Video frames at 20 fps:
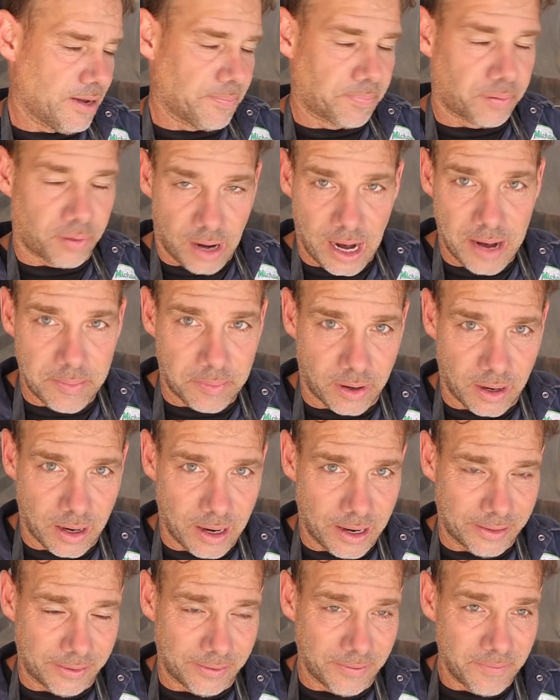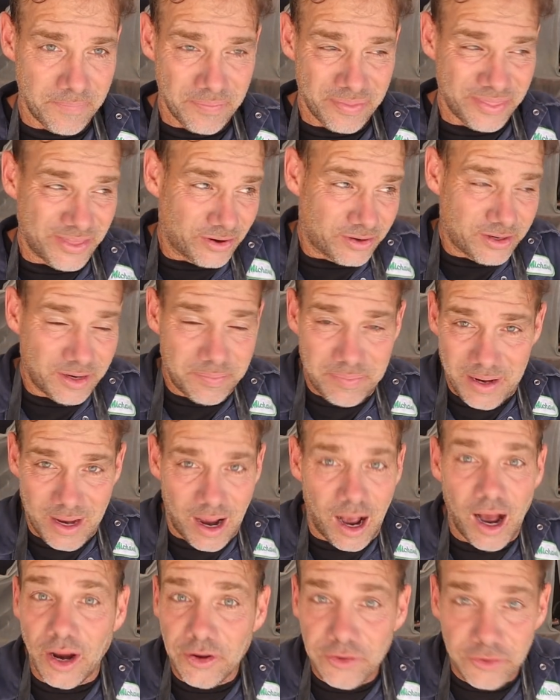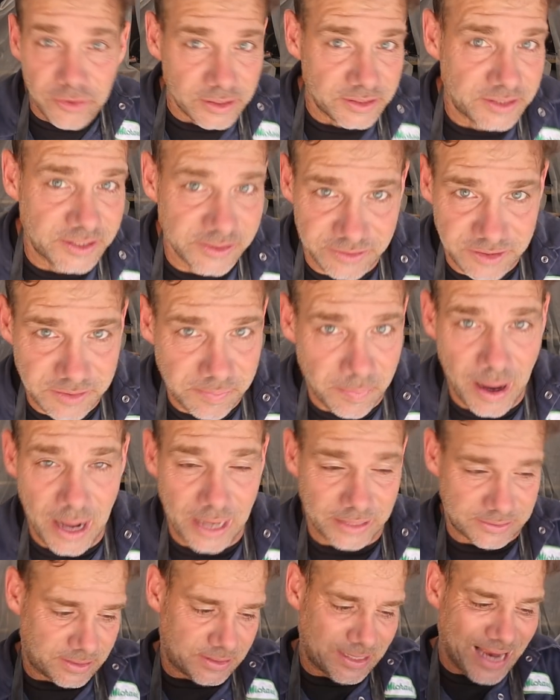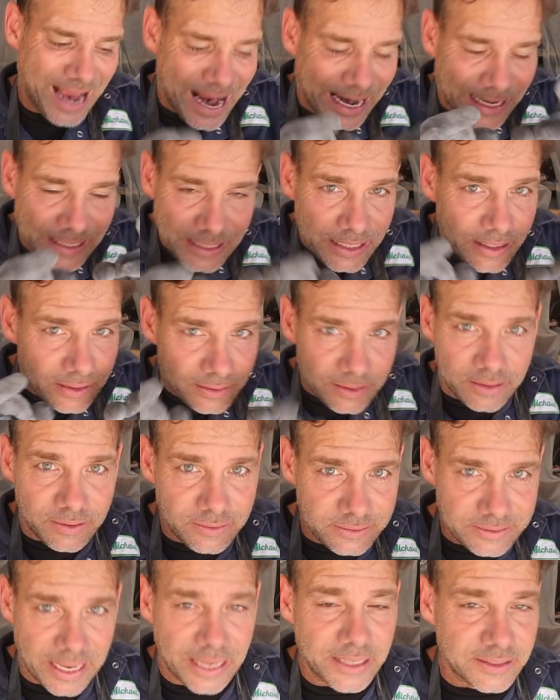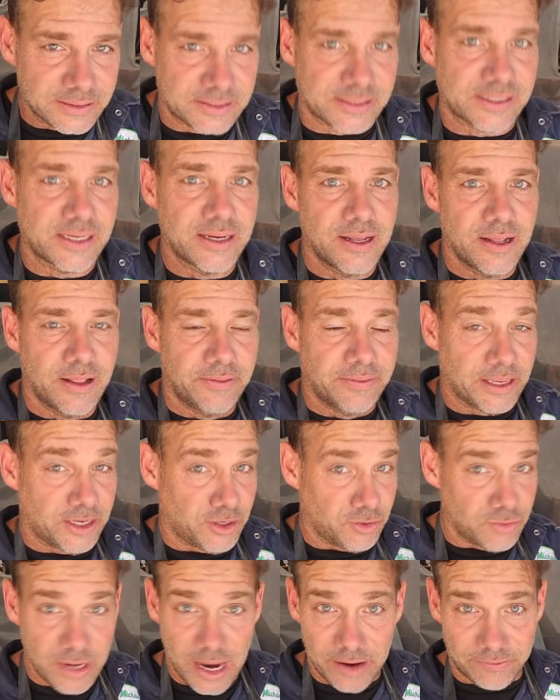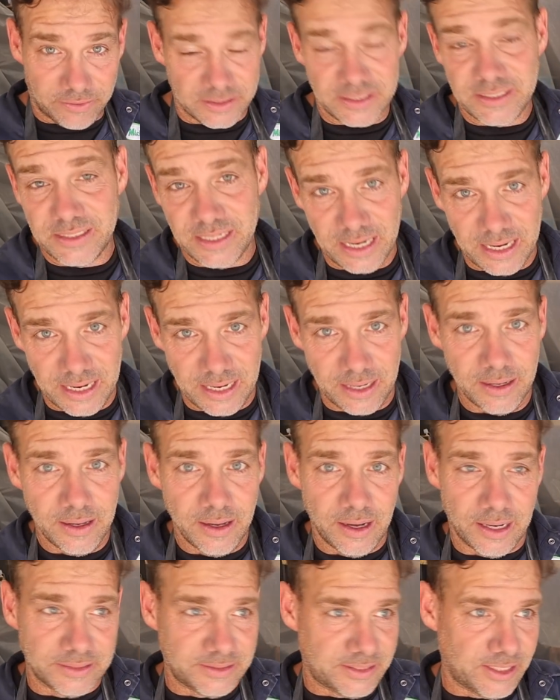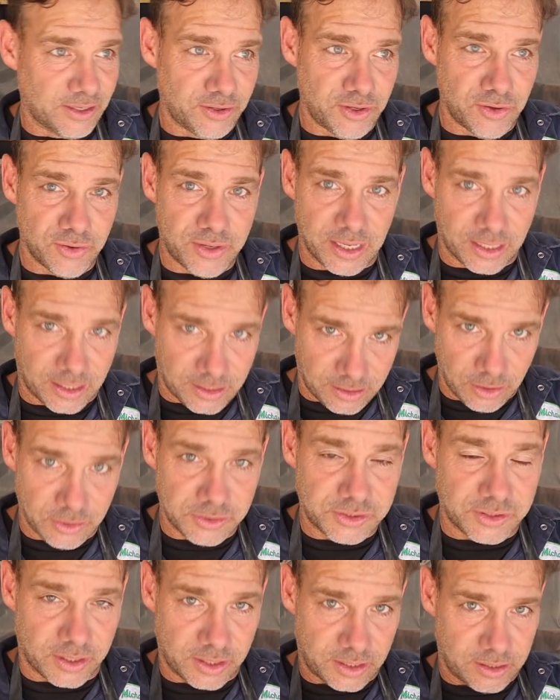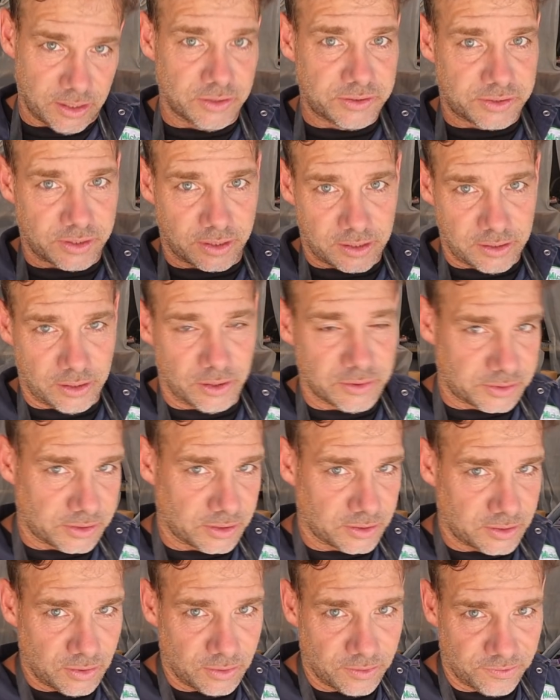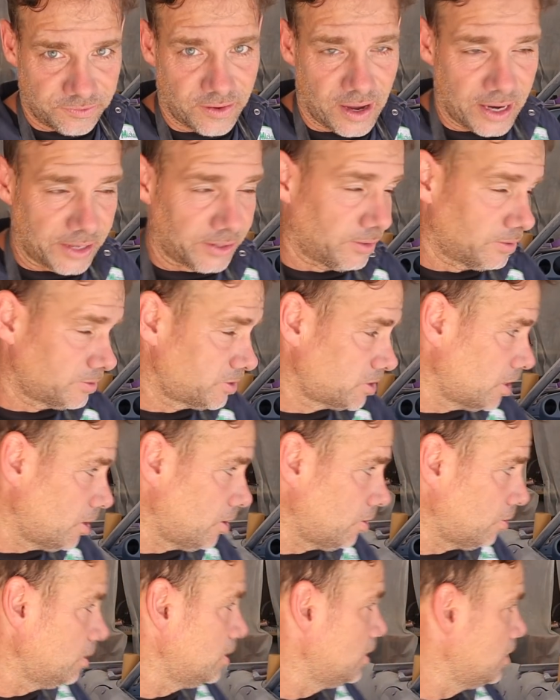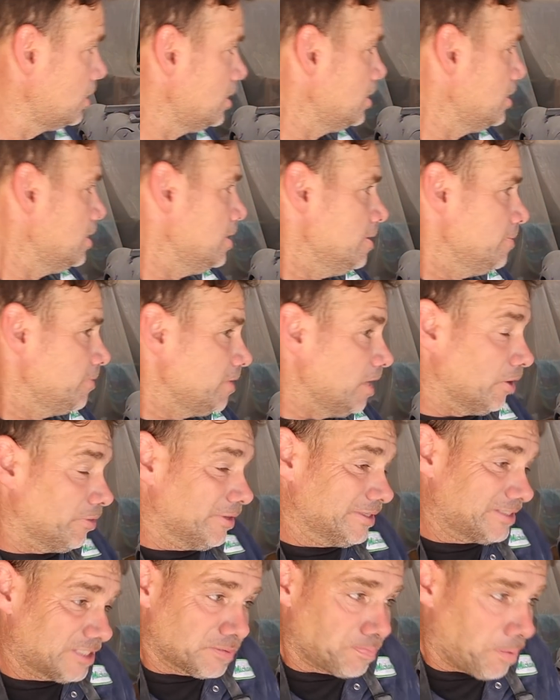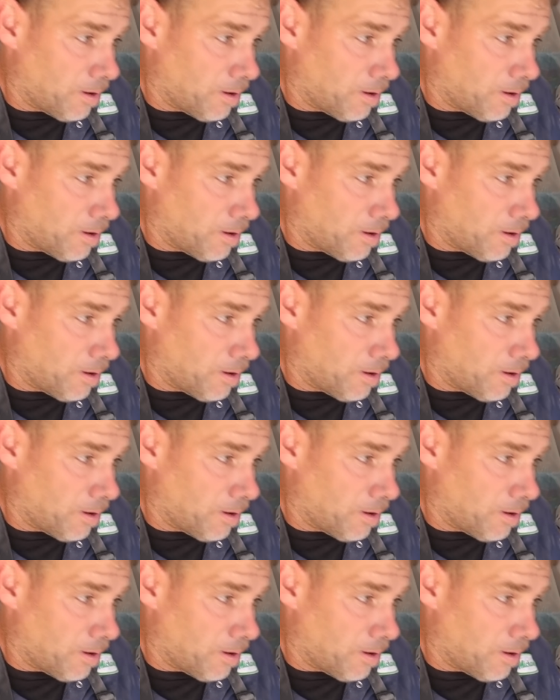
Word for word: primer on, there could be hundreds of spots, tiny little dents that you never see until you get closer and closer and closer to the final. So, you know, this is